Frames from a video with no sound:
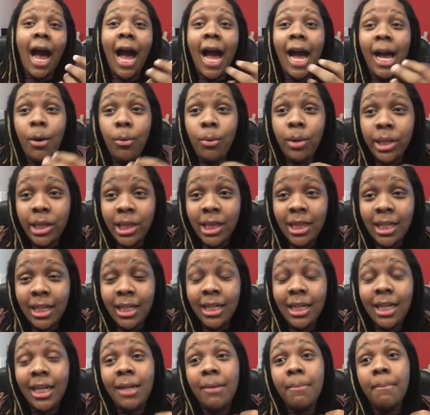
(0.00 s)
I would
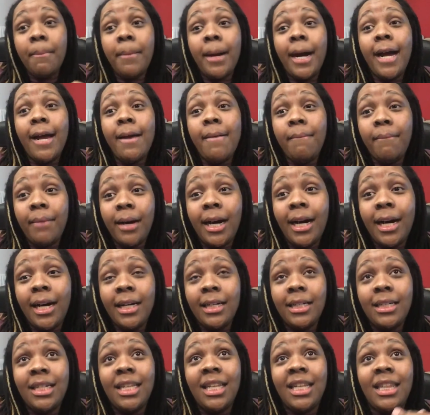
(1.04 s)
think in my
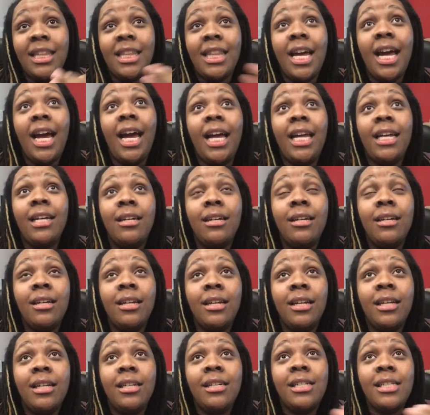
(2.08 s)
mind that that
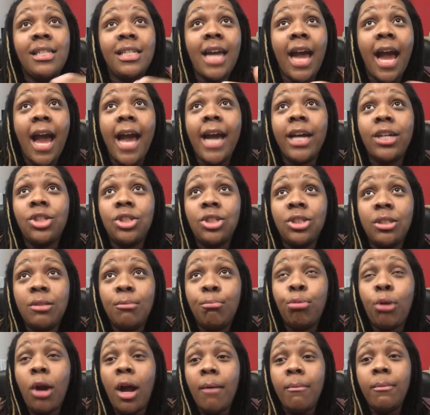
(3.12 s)
is actually
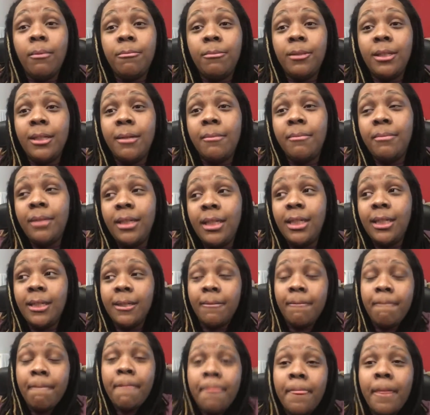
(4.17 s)
probably a
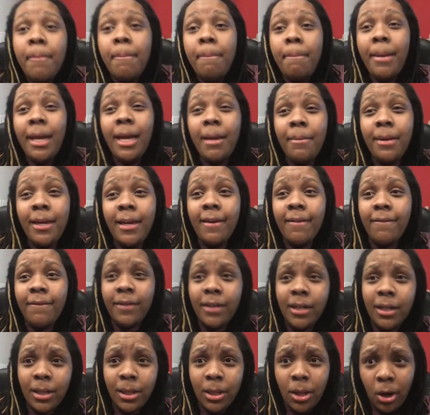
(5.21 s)
medium, maybe even
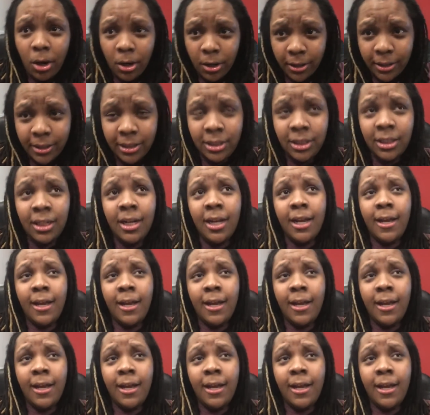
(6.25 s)
a large.